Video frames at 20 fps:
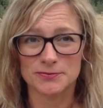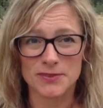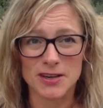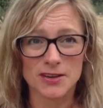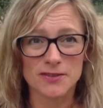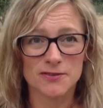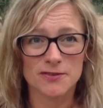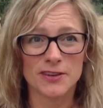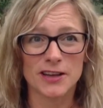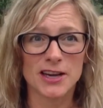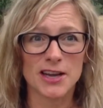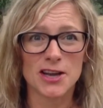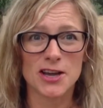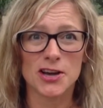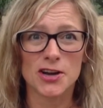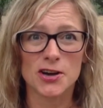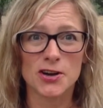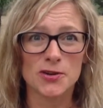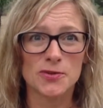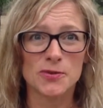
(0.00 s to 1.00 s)

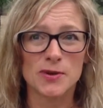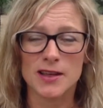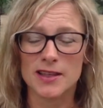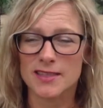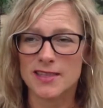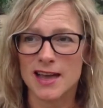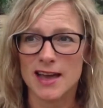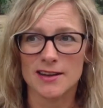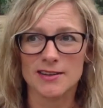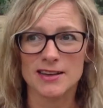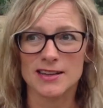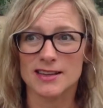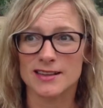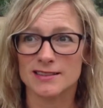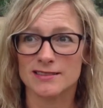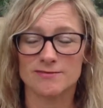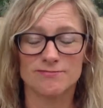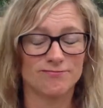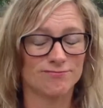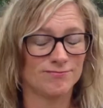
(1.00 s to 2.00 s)
video with how to,
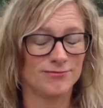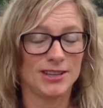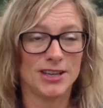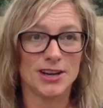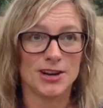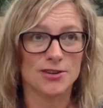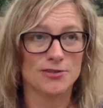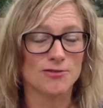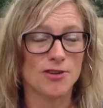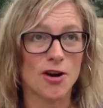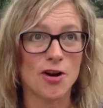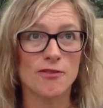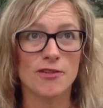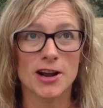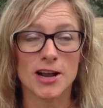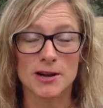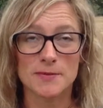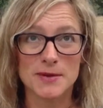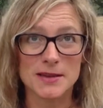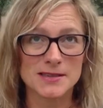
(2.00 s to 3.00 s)

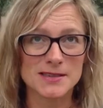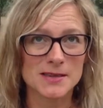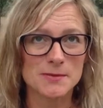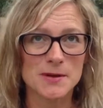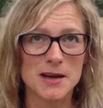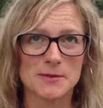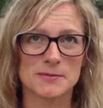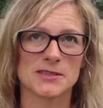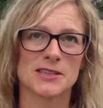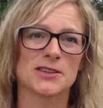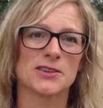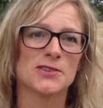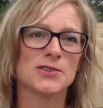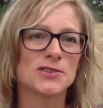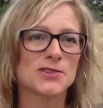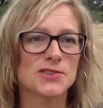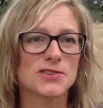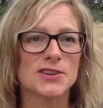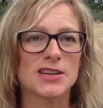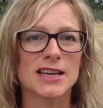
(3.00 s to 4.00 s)
overcoming some
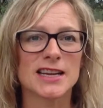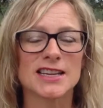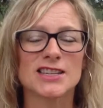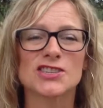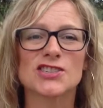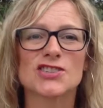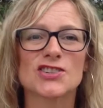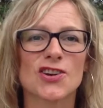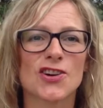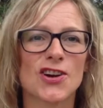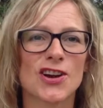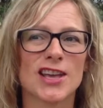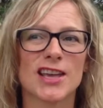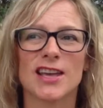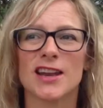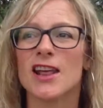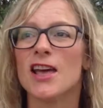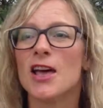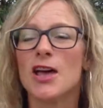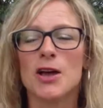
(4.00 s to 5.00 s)
obstacles or getting
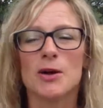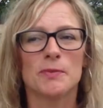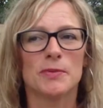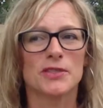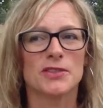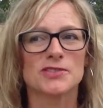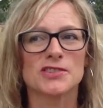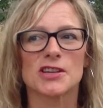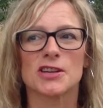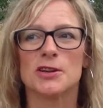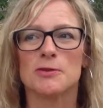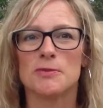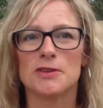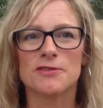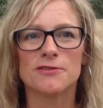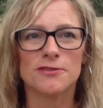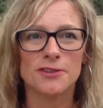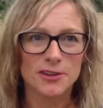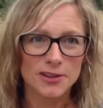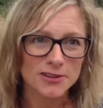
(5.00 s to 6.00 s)
started. But there's going to be
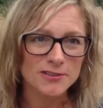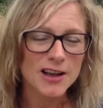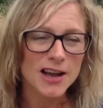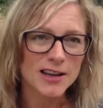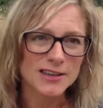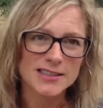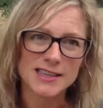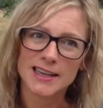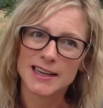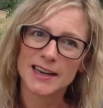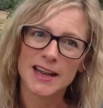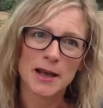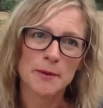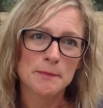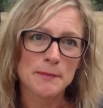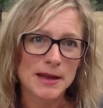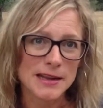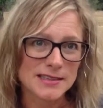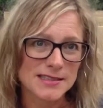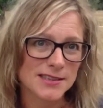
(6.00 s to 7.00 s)
full of content at
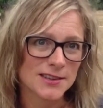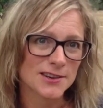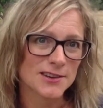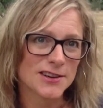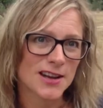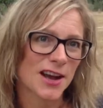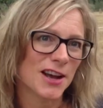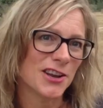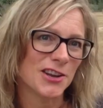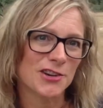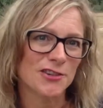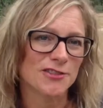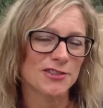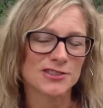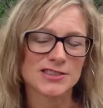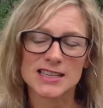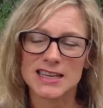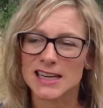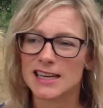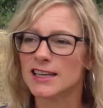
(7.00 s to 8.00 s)

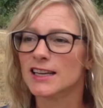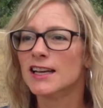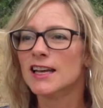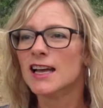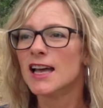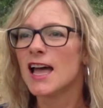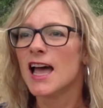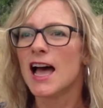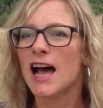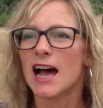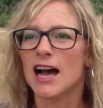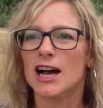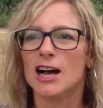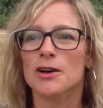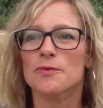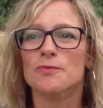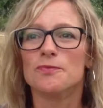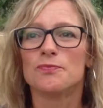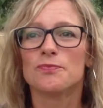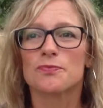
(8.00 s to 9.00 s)
petsitter.university.
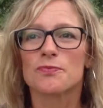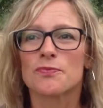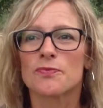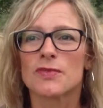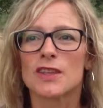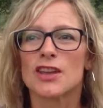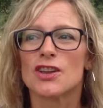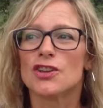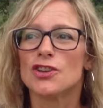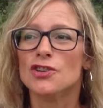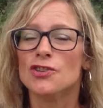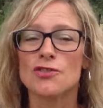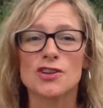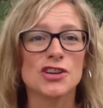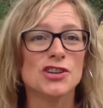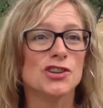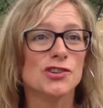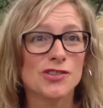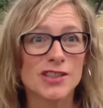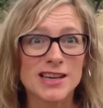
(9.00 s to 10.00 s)
You
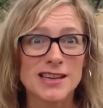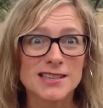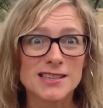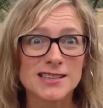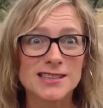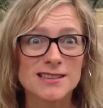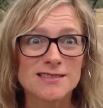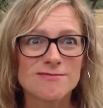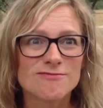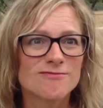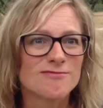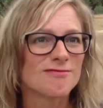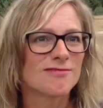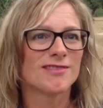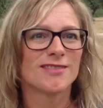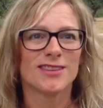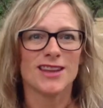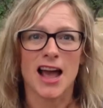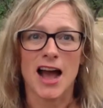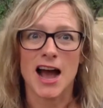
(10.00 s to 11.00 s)
can do this.
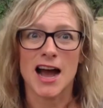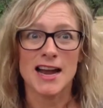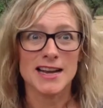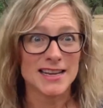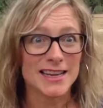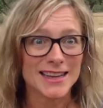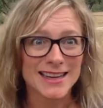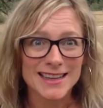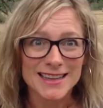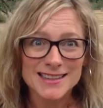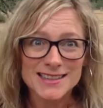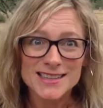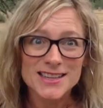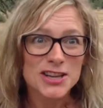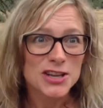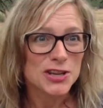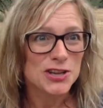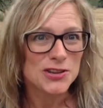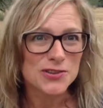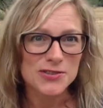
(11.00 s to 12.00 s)
I did it.
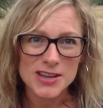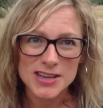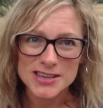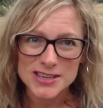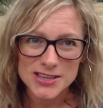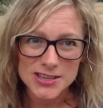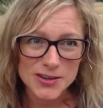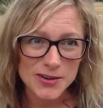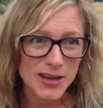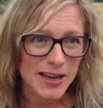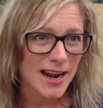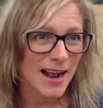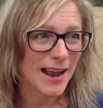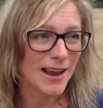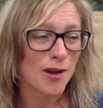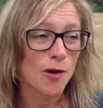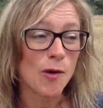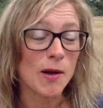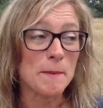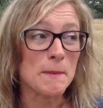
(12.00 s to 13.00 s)
You can do it. I
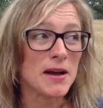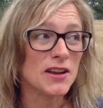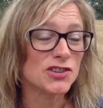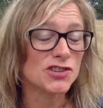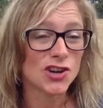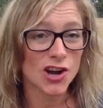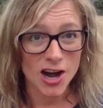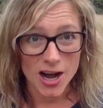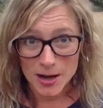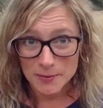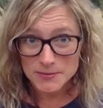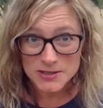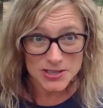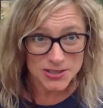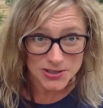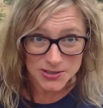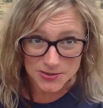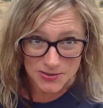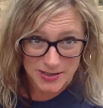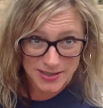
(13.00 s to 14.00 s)
quit my job to
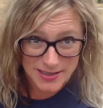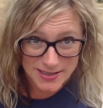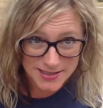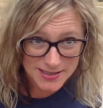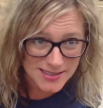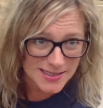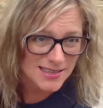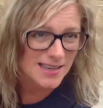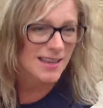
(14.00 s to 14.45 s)
do this.